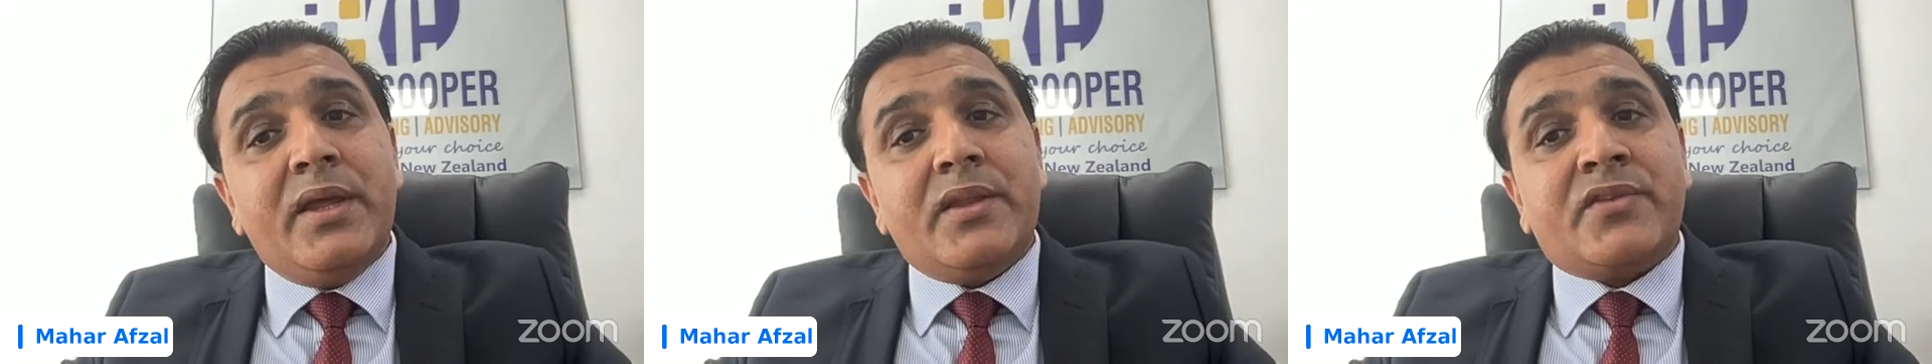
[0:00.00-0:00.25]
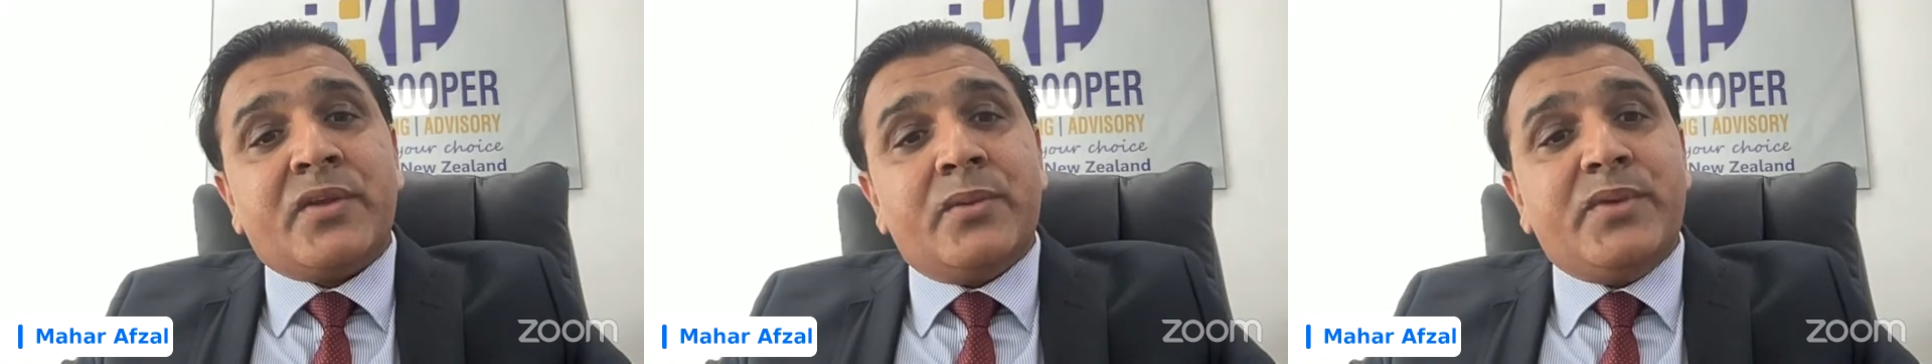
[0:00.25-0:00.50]

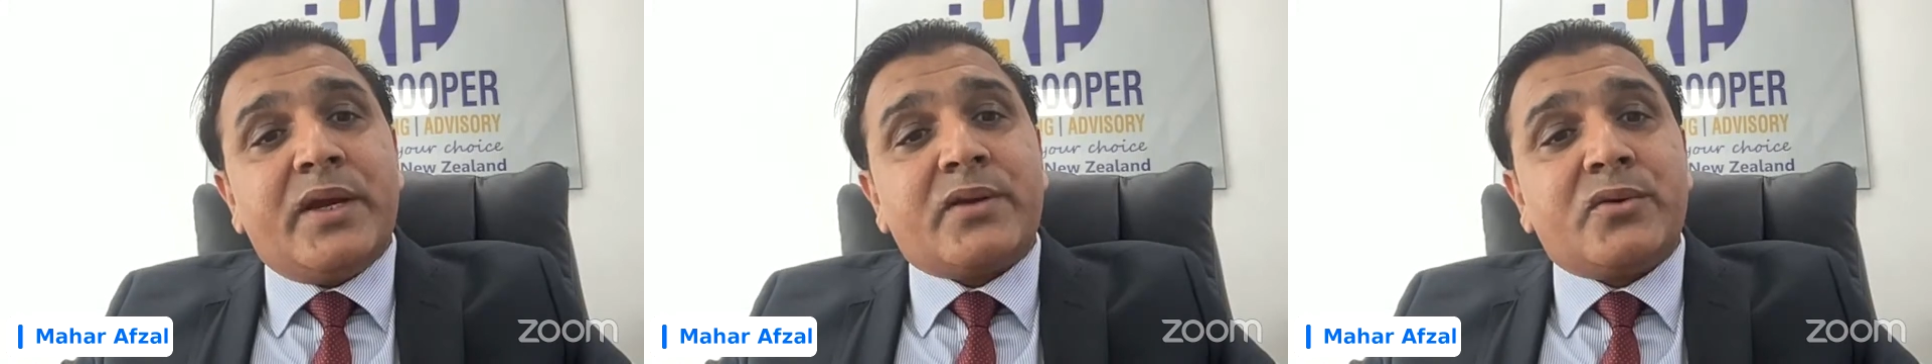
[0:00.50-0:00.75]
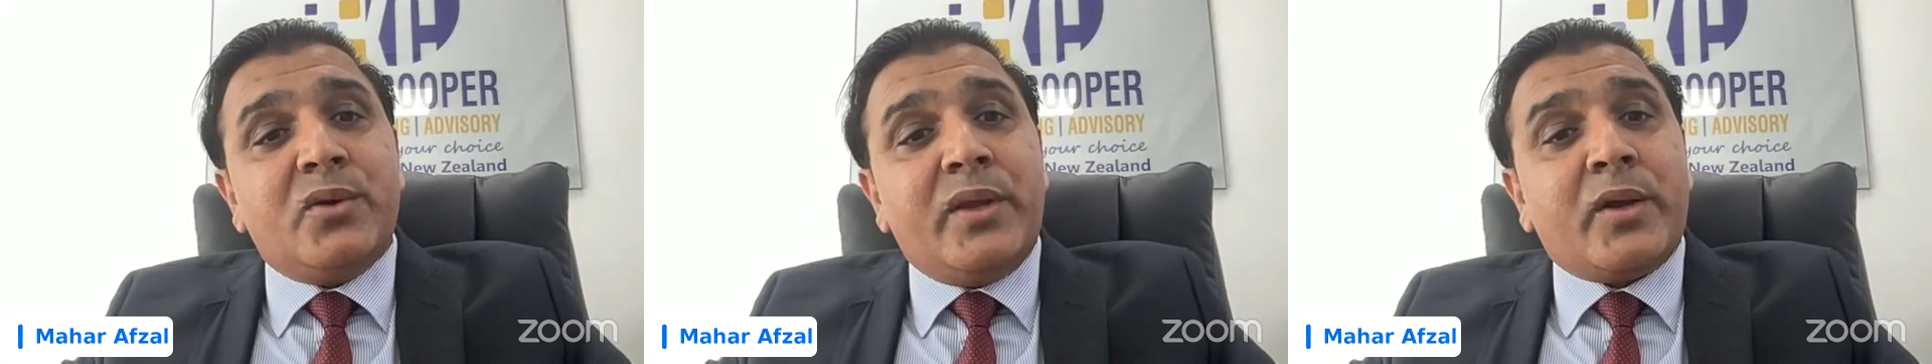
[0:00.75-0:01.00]
They're
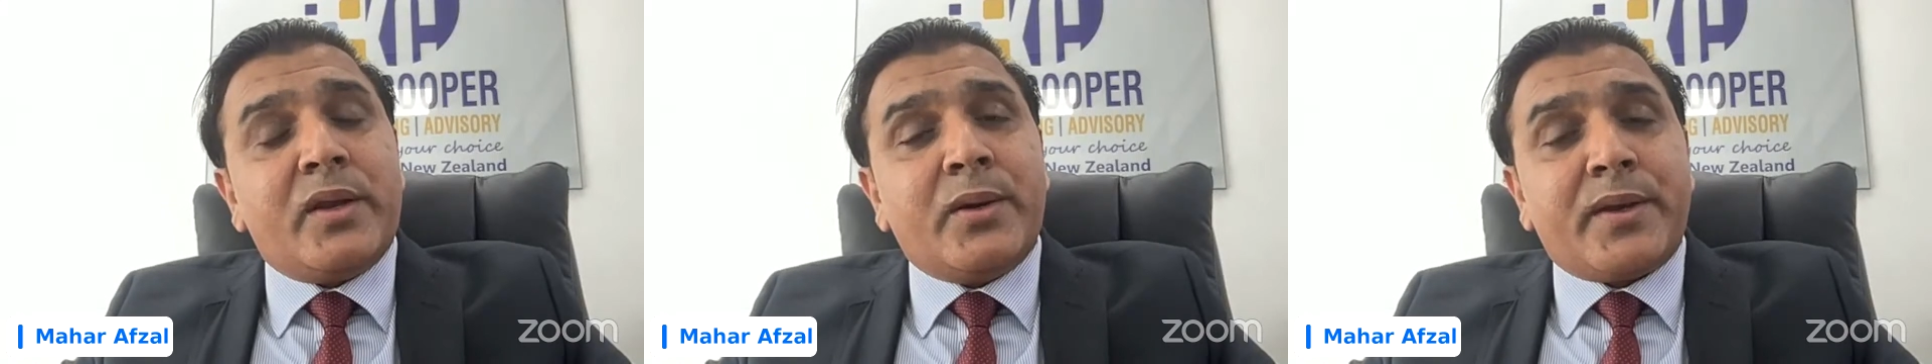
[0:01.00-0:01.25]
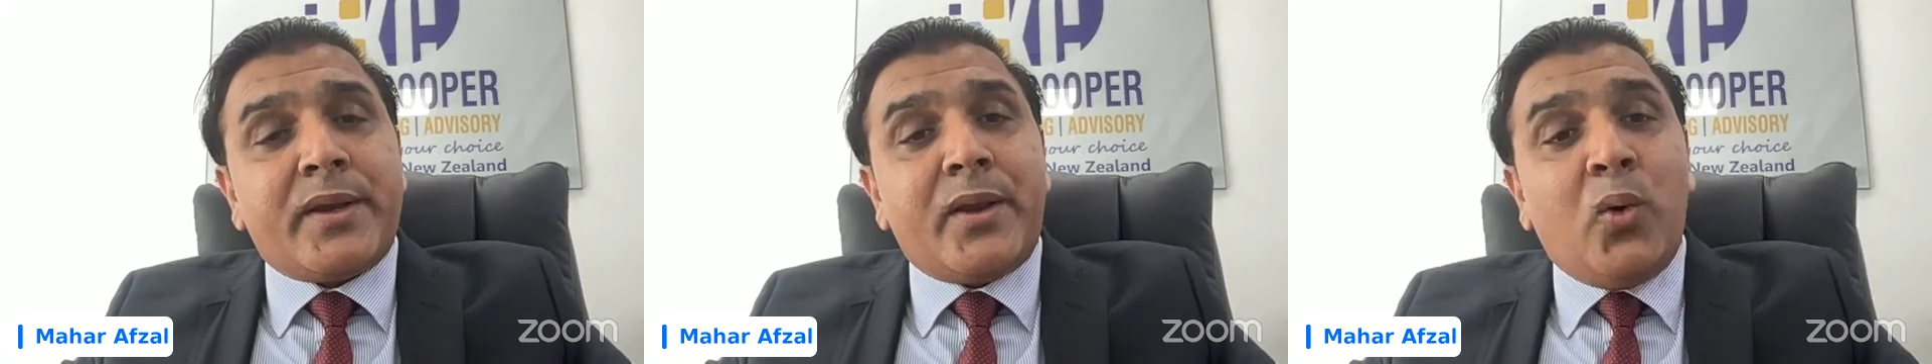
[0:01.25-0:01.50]
subject to
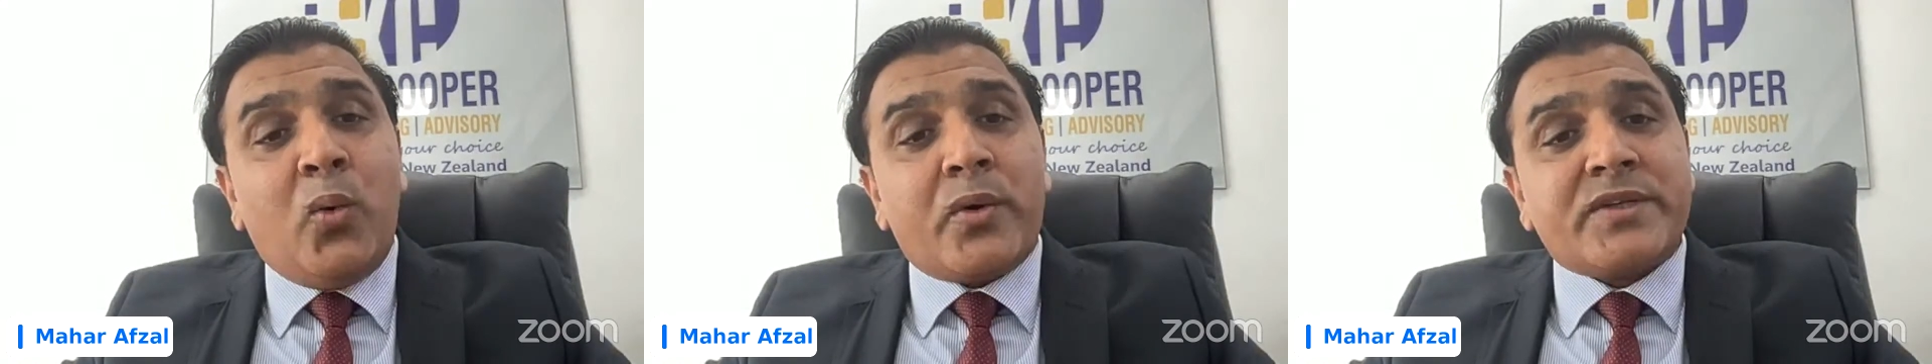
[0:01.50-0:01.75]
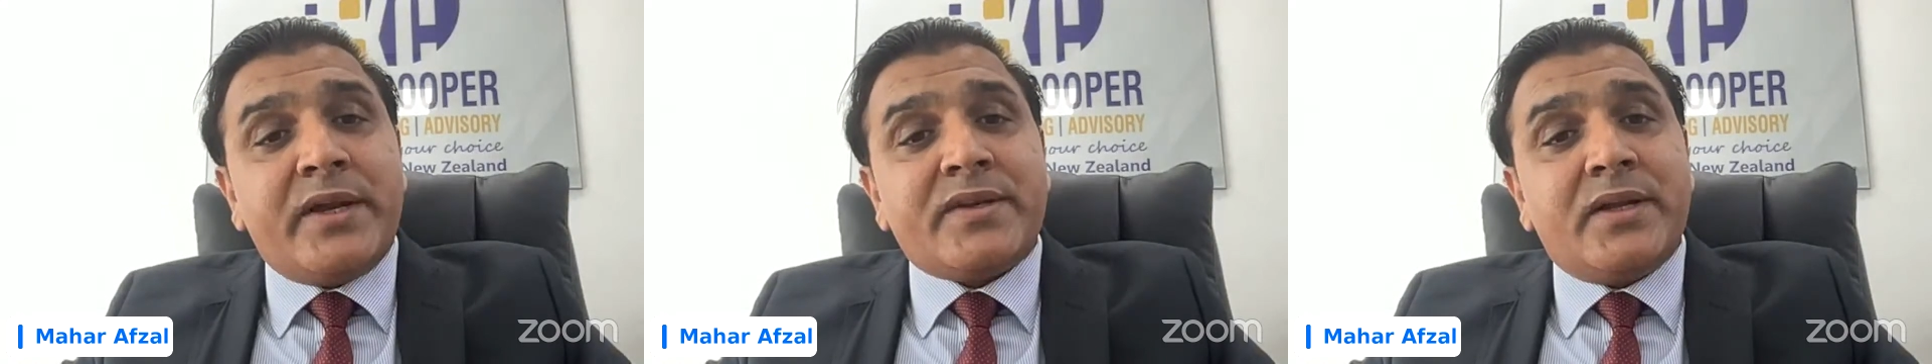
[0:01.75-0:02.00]
regulatory
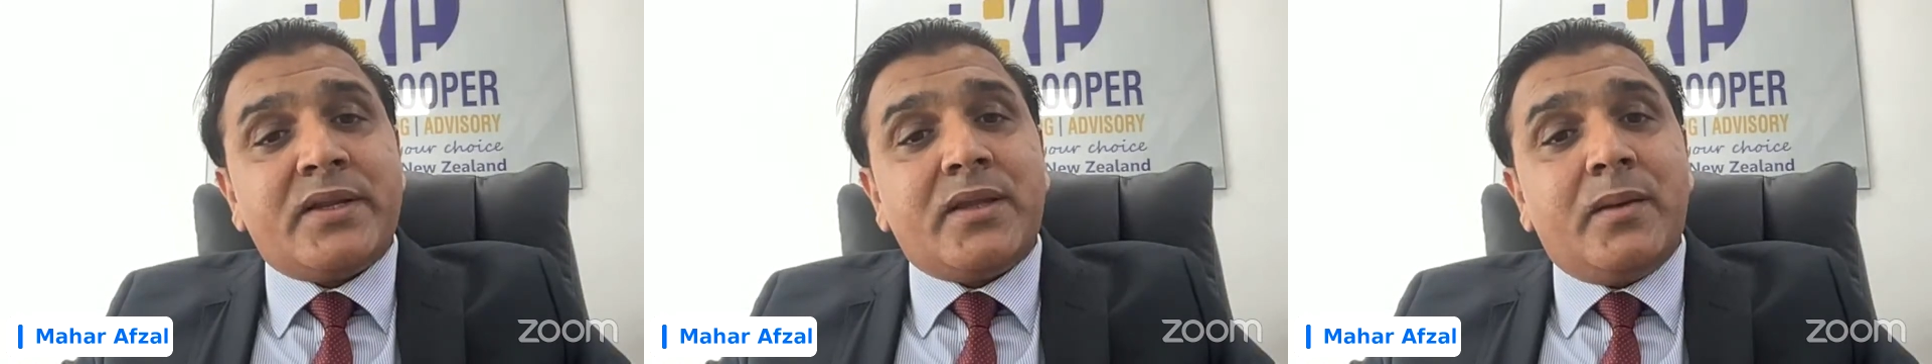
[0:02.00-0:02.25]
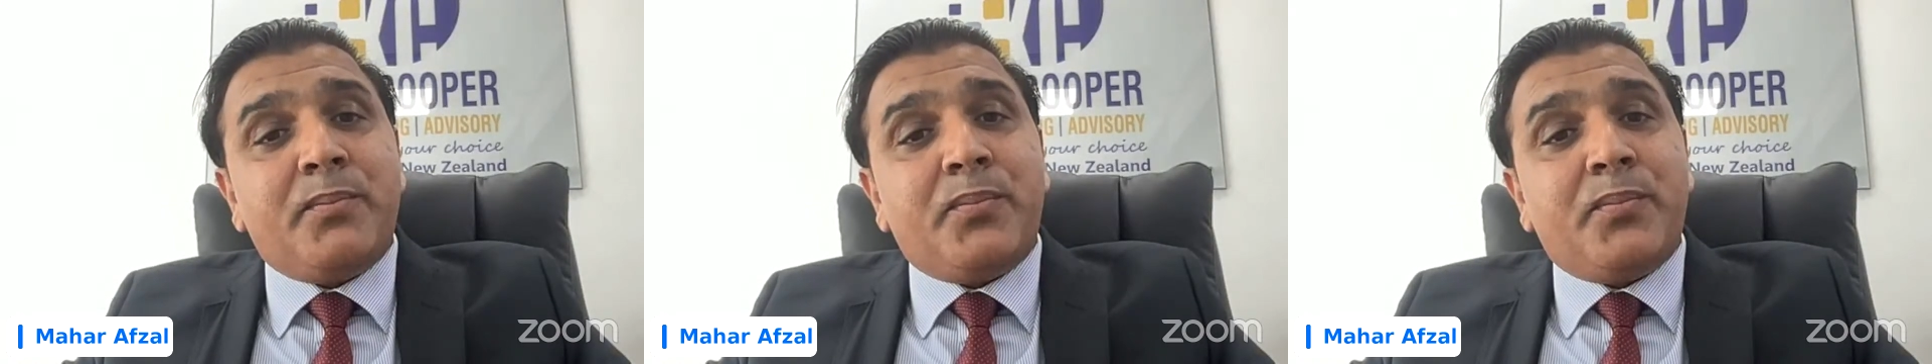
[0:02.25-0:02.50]
oversight such as
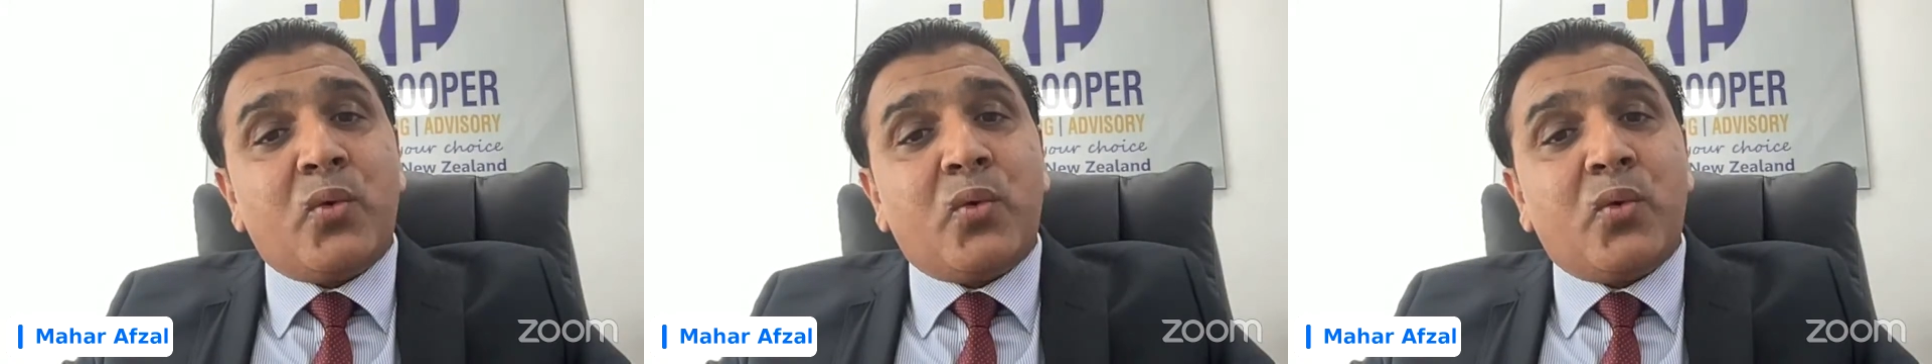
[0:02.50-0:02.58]
the